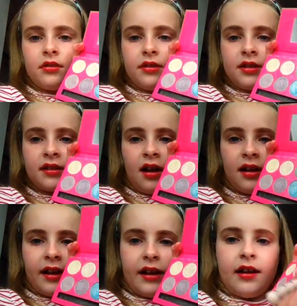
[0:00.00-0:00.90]
this
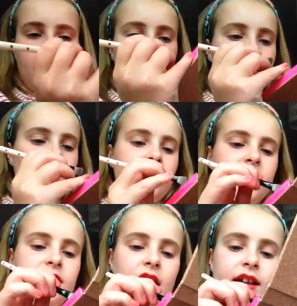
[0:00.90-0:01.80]
colour here. This
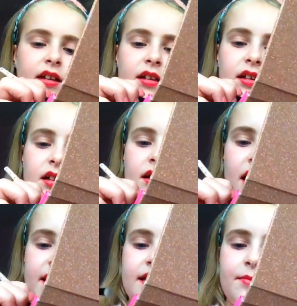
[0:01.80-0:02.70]
is like a
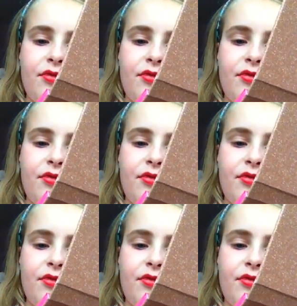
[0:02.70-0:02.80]
lighty